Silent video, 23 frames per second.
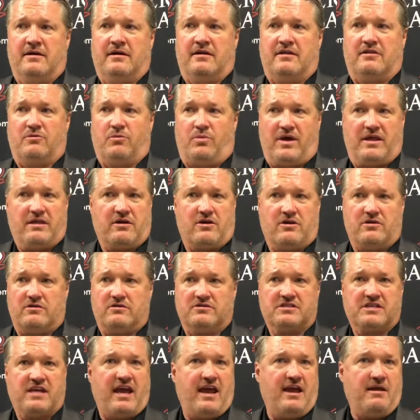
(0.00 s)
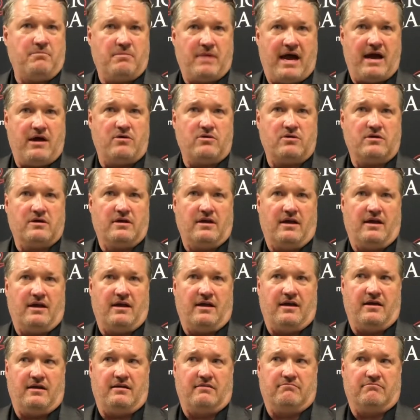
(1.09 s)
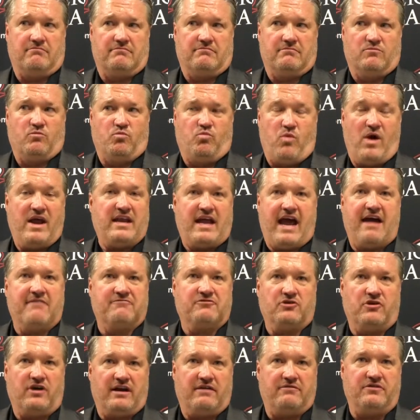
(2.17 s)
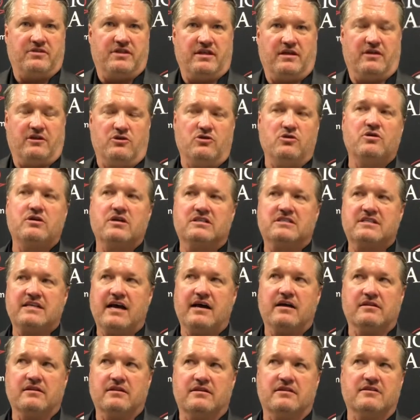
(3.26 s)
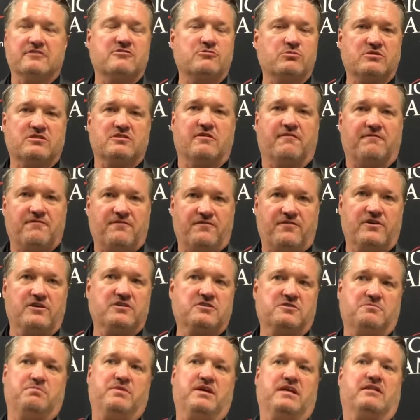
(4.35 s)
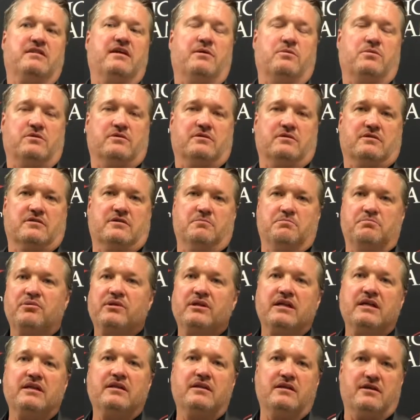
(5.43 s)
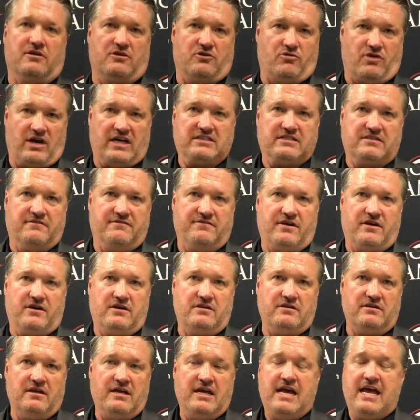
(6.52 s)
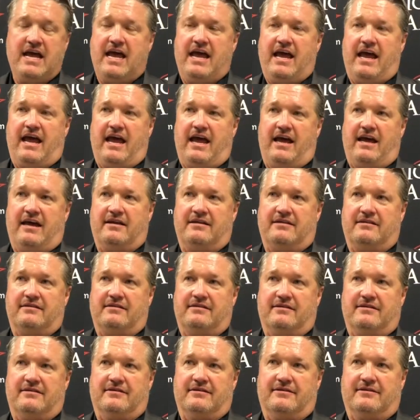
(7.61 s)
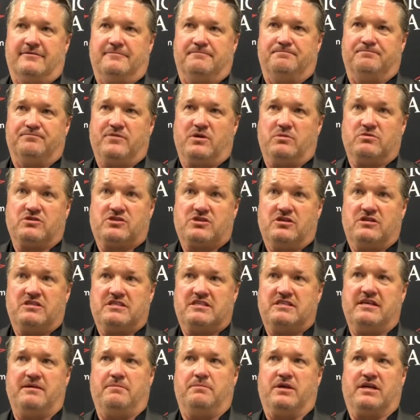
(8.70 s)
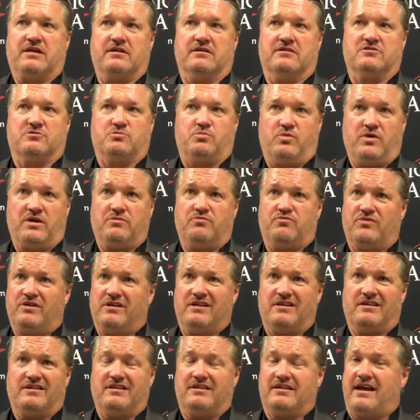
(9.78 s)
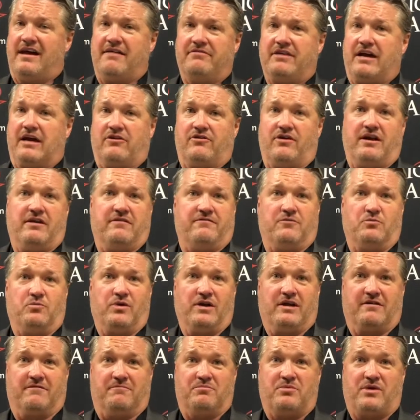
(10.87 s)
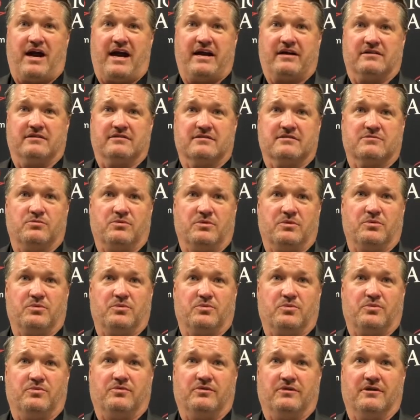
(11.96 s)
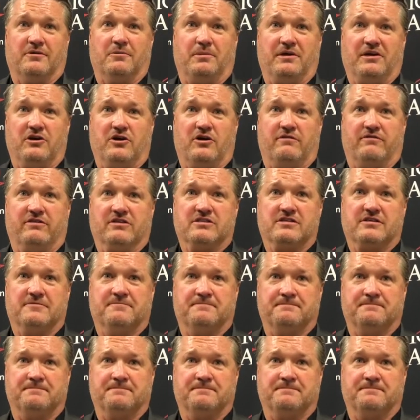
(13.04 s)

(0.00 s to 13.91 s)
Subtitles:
the way the girls came out and went after everything. You could tell that this was the first meet they were completely aggressive on, and it was good to see, because we really didn't have that great of a week of practice. We were a little bit nervous.